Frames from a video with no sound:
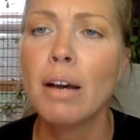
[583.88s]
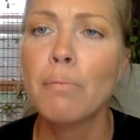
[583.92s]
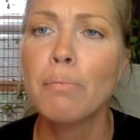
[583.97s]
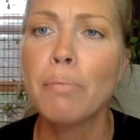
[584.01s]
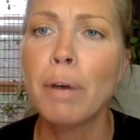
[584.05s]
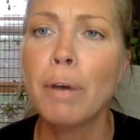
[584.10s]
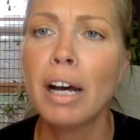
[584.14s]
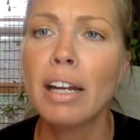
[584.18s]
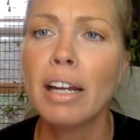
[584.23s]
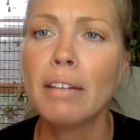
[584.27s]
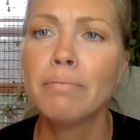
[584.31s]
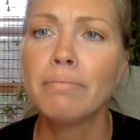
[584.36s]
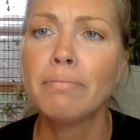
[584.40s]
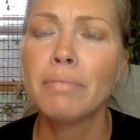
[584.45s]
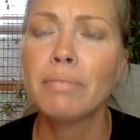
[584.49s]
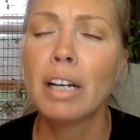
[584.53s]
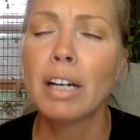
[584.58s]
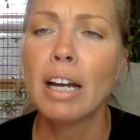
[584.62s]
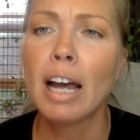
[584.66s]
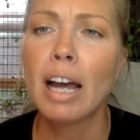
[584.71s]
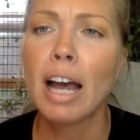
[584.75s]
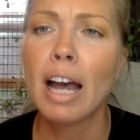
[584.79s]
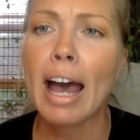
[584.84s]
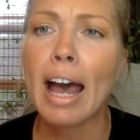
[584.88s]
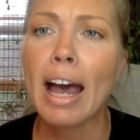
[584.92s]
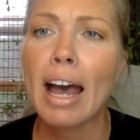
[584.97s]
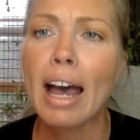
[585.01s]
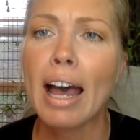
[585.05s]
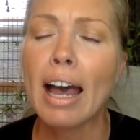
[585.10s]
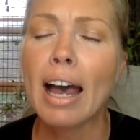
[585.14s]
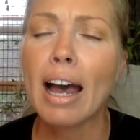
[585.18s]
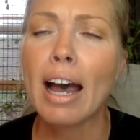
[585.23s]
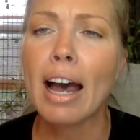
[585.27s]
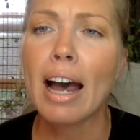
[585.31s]
But
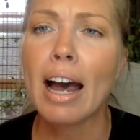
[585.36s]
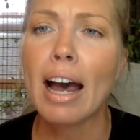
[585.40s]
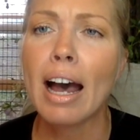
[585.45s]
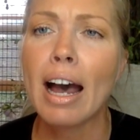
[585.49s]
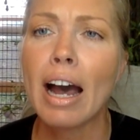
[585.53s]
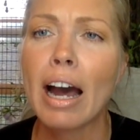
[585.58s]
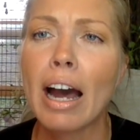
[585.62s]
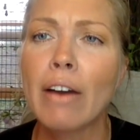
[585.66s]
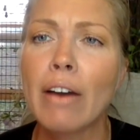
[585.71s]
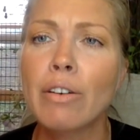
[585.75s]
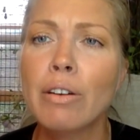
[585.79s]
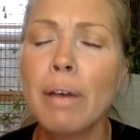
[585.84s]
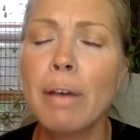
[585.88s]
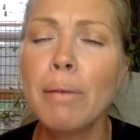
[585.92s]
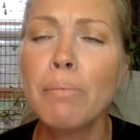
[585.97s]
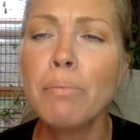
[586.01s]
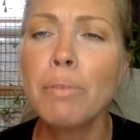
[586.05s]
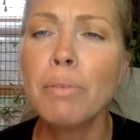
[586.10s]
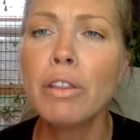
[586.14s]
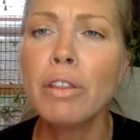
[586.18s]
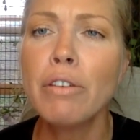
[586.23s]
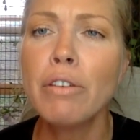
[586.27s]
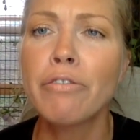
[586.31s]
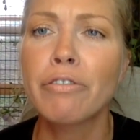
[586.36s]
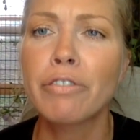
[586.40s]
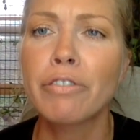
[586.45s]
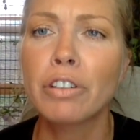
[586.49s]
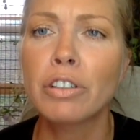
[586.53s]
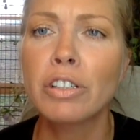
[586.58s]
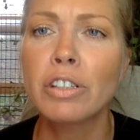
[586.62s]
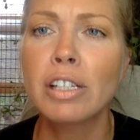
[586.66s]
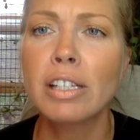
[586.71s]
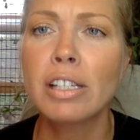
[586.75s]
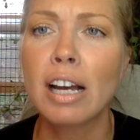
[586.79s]
I remember the
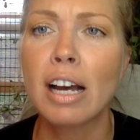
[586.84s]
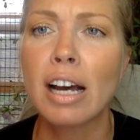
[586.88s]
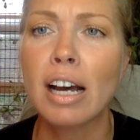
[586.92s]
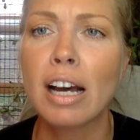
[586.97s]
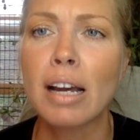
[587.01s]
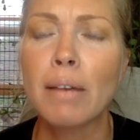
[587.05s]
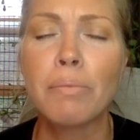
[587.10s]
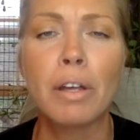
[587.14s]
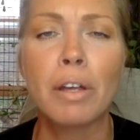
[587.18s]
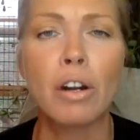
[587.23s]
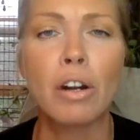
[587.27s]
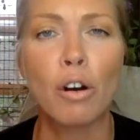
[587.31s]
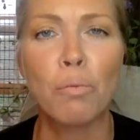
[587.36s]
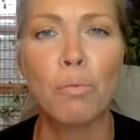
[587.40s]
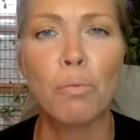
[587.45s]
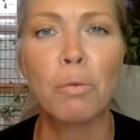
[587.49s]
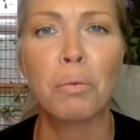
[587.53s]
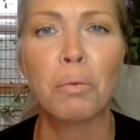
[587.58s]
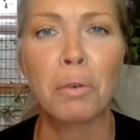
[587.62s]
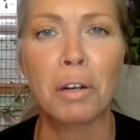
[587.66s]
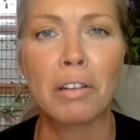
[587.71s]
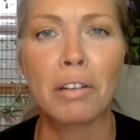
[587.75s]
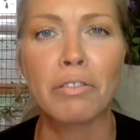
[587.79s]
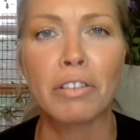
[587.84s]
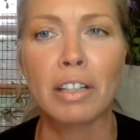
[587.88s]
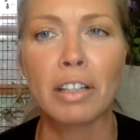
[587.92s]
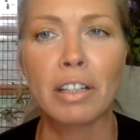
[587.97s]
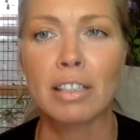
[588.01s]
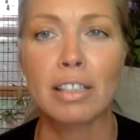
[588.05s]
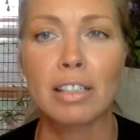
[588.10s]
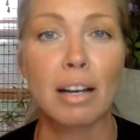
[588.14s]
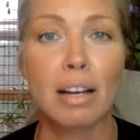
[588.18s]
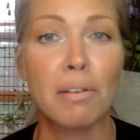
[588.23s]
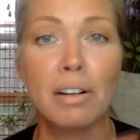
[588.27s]
first time that Oprah Winfrey,
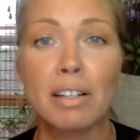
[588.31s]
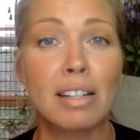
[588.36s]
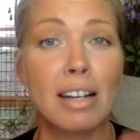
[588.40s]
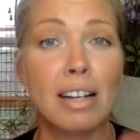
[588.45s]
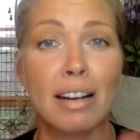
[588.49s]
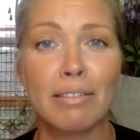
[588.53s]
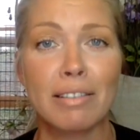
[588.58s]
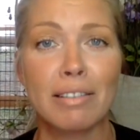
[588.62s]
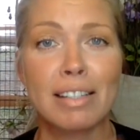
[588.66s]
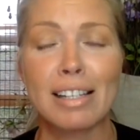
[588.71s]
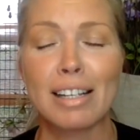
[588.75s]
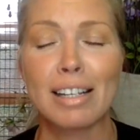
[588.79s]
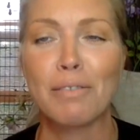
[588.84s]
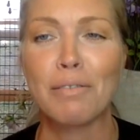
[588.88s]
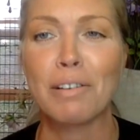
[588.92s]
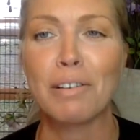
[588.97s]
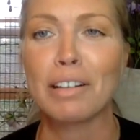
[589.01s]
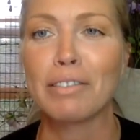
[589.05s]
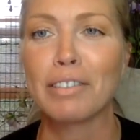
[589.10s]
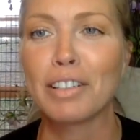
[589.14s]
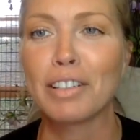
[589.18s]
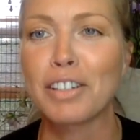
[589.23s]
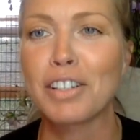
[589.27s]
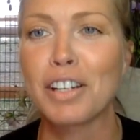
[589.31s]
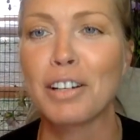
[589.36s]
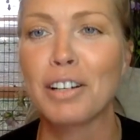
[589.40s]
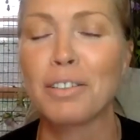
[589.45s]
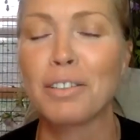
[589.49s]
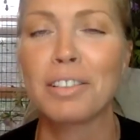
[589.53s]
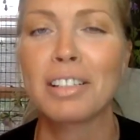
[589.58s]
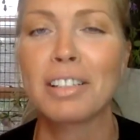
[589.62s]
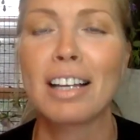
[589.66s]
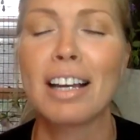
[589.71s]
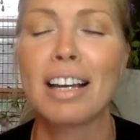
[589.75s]
because I watched every single one of her
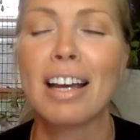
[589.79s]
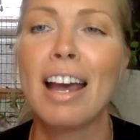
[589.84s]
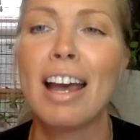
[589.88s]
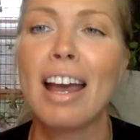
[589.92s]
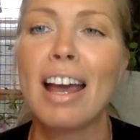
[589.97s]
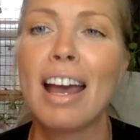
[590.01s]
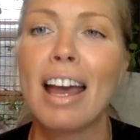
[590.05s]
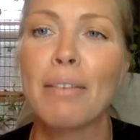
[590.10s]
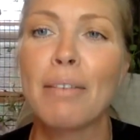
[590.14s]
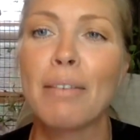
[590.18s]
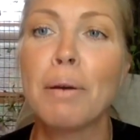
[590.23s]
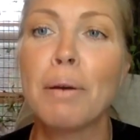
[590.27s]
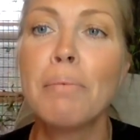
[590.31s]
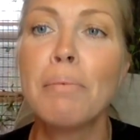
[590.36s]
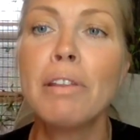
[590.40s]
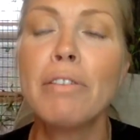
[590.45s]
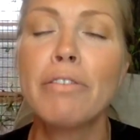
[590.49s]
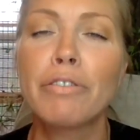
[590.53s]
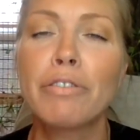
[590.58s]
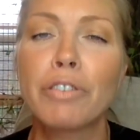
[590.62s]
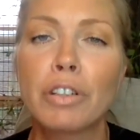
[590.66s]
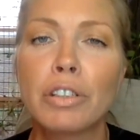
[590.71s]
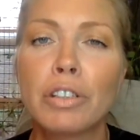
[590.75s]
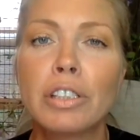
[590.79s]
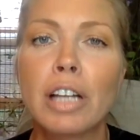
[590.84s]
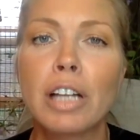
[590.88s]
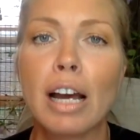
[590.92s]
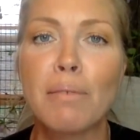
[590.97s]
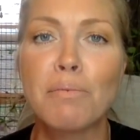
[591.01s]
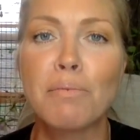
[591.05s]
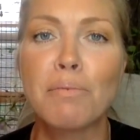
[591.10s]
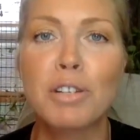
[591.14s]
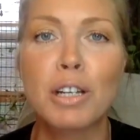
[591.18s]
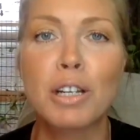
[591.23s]
shows, and I remember the first
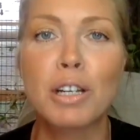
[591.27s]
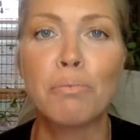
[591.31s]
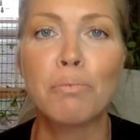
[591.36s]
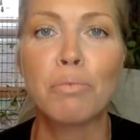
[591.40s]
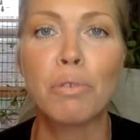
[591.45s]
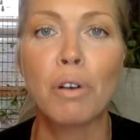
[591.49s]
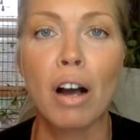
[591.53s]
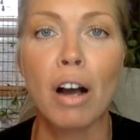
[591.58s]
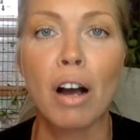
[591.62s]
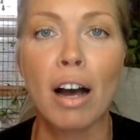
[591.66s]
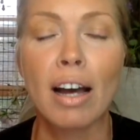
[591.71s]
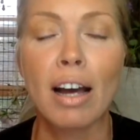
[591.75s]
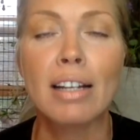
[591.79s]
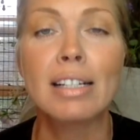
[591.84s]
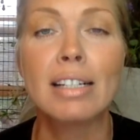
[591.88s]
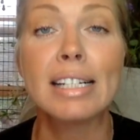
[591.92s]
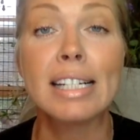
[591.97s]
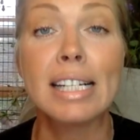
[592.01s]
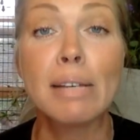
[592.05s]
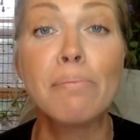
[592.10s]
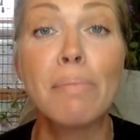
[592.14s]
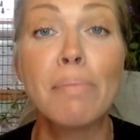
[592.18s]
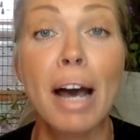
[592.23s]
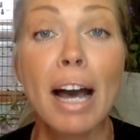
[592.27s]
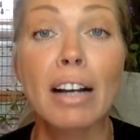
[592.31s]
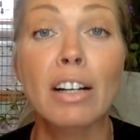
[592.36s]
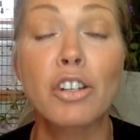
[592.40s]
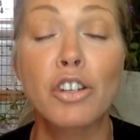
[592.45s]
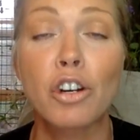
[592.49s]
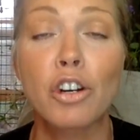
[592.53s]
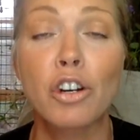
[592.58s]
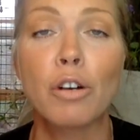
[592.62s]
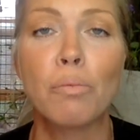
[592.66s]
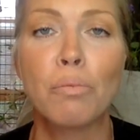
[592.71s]
time she brought Deepak
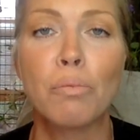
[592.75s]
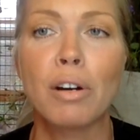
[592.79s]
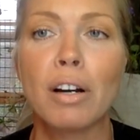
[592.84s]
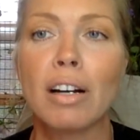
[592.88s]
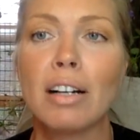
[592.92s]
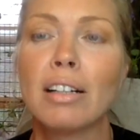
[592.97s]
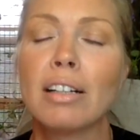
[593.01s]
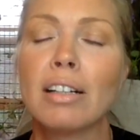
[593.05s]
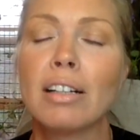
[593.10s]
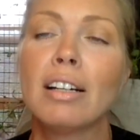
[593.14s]
Chopra,